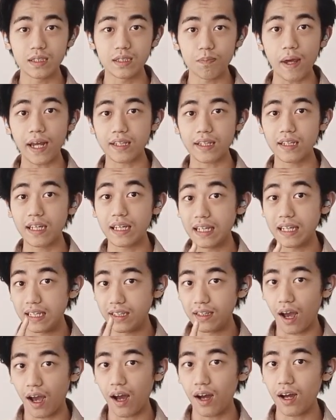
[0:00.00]
suspect
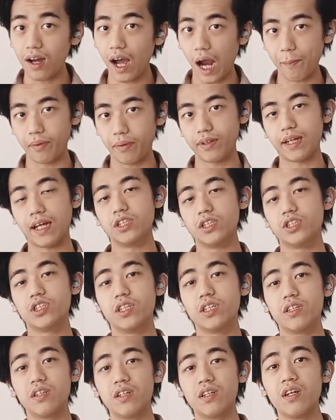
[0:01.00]
young
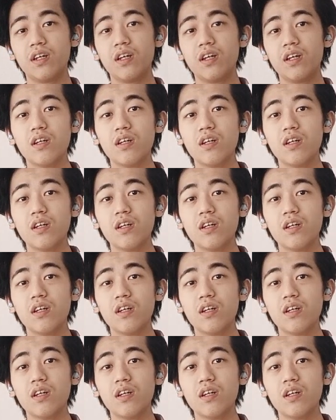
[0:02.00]
hypertension,